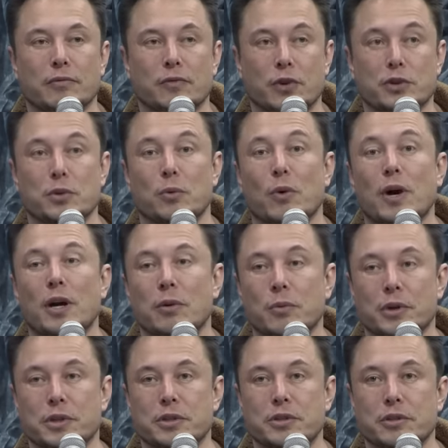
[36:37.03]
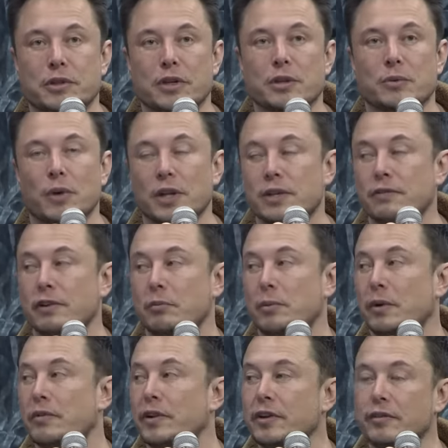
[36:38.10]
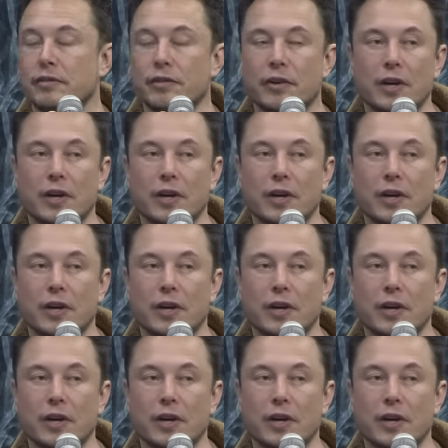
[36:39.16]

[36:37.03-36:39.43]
version one, which is relatively primitive,